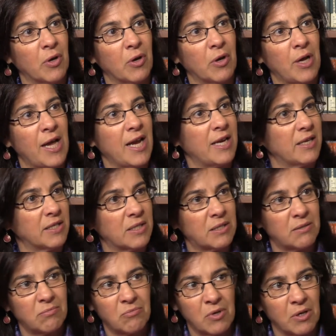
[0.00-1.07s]
uh,
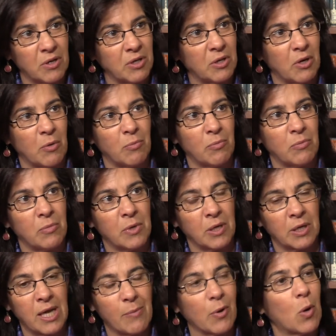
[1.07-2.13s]
heinous, mm. you know,
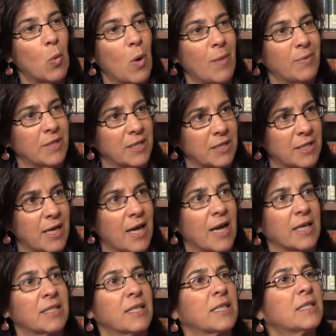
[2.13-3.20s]
uh, chemical weapons
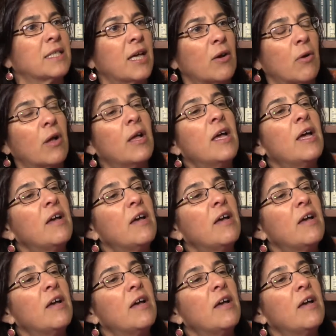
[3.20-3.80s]
attacks, etc.